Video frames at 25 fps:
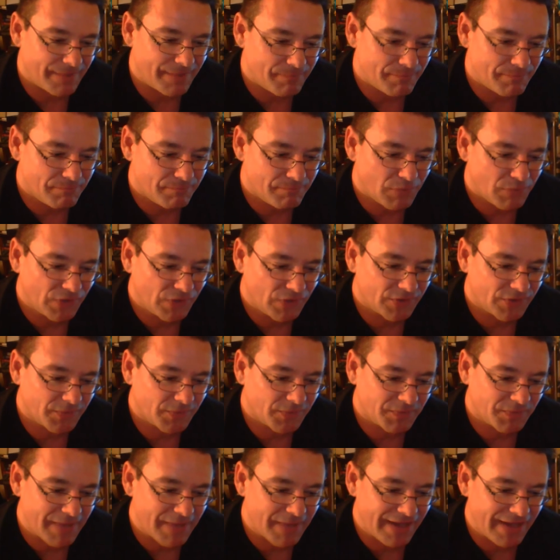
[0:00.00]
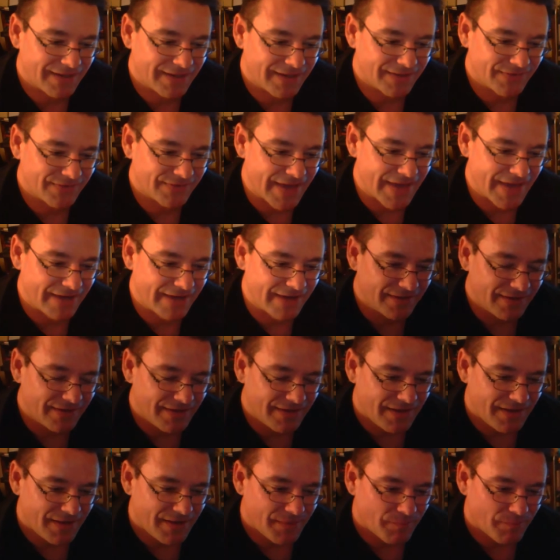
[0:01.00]
Muslims make, is that
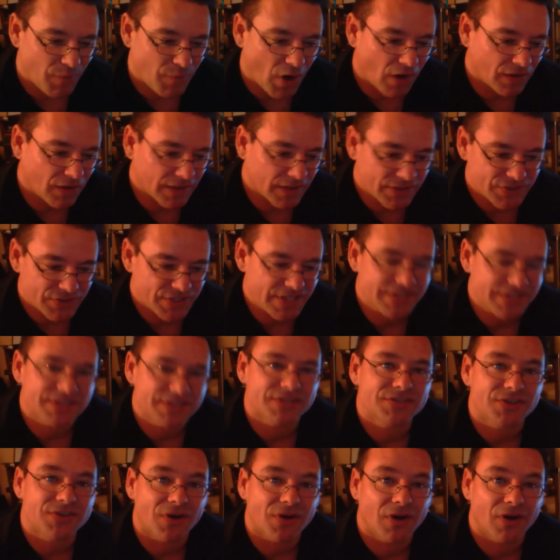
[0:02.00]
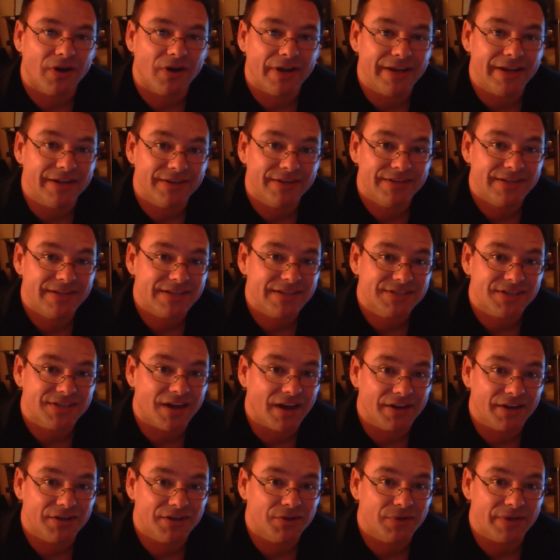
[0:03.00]
Paul and Jesus are in
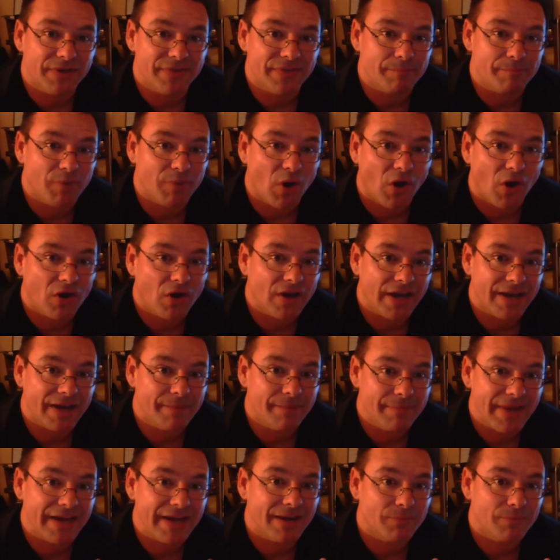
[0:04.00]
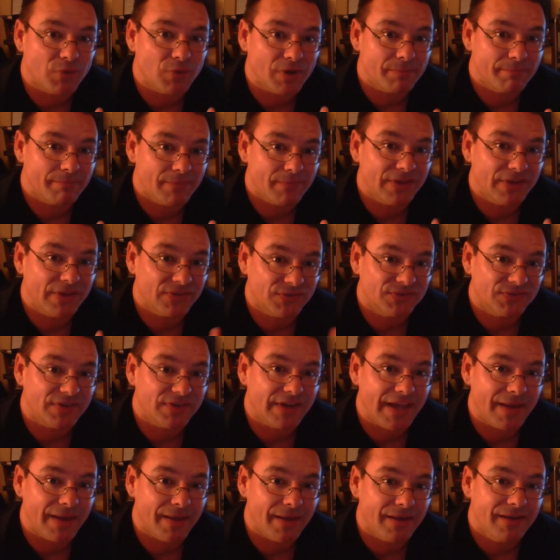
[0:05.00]
discontinuity, that Paul kind of made up what is
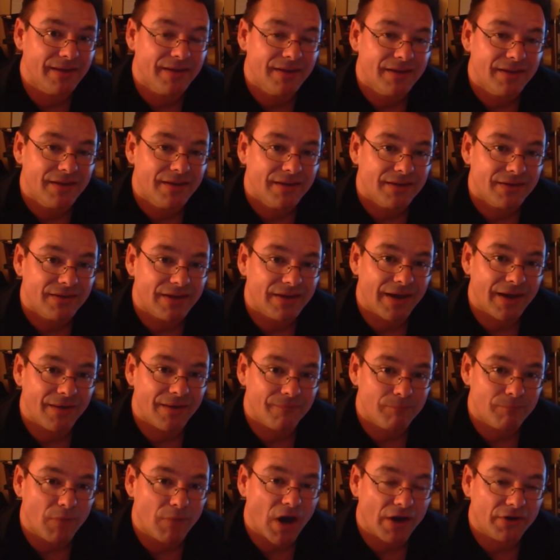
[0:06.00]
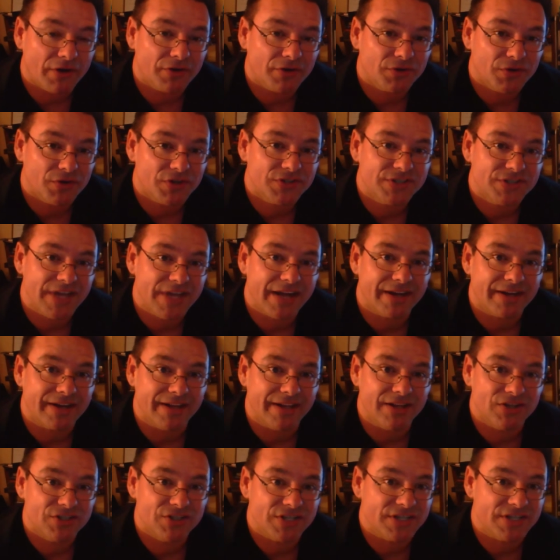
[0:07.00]
today modern
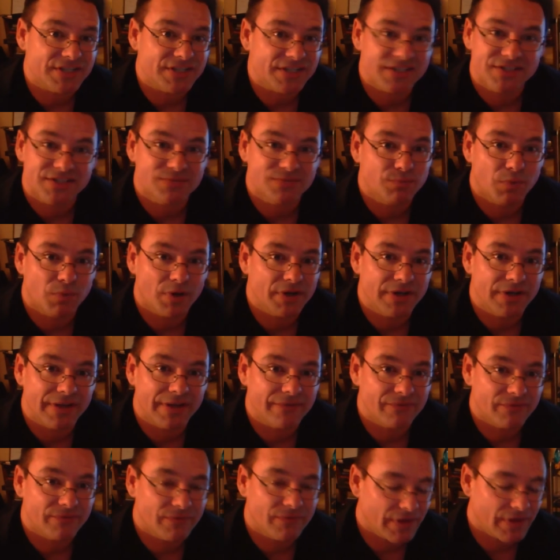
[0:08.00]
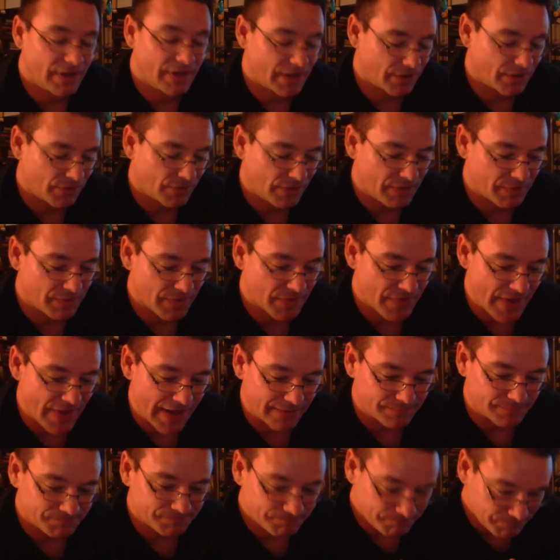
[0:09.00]
Christianity, and Jesus wouldn't have agreed with
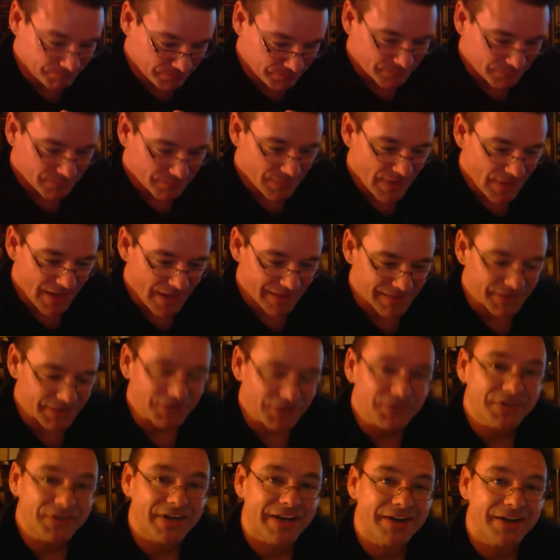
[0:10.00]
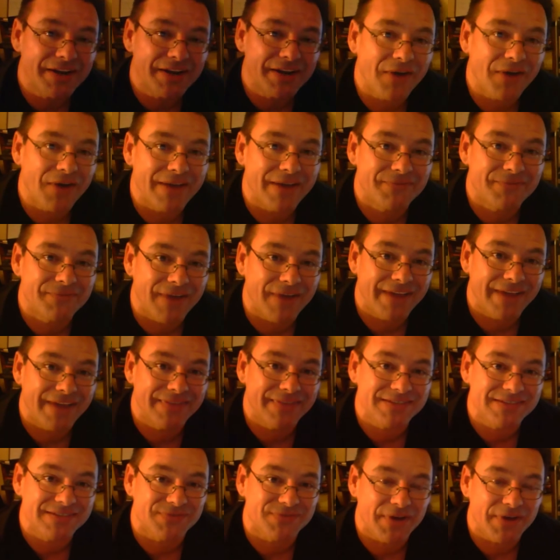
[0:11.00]
that. Little did I know I'd find
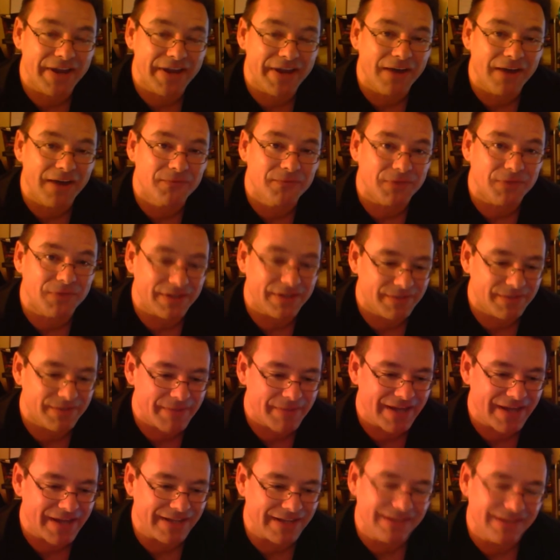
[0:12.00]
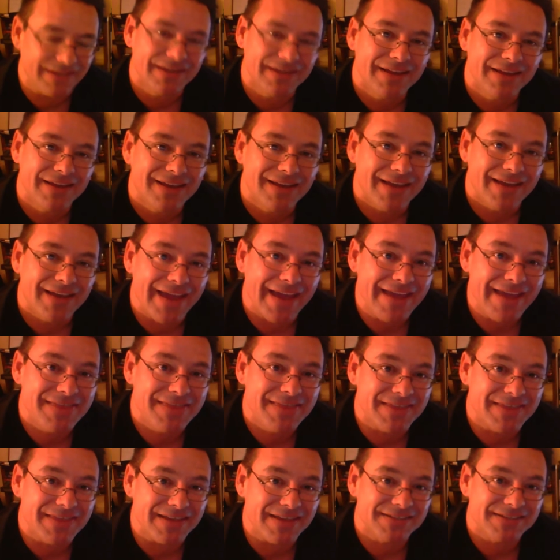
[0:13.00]
this very helpful in debating
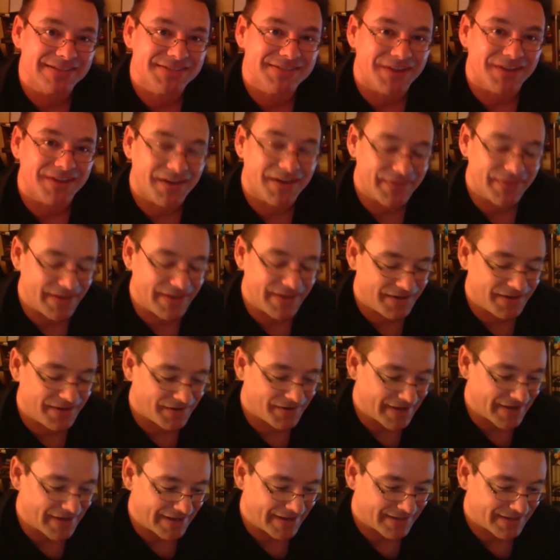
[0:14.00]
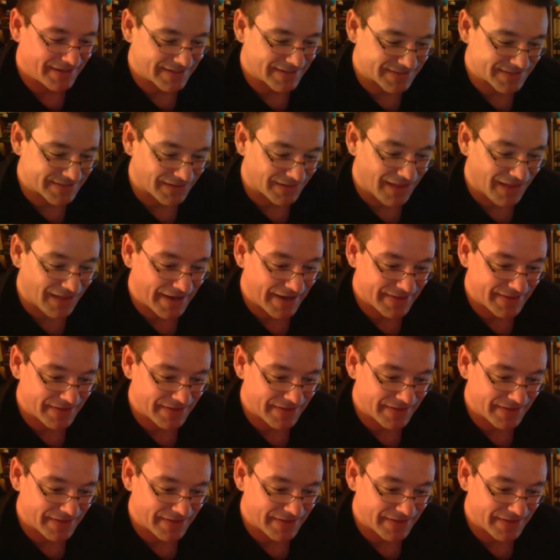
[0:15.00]
atheists on the internet, because a lot of the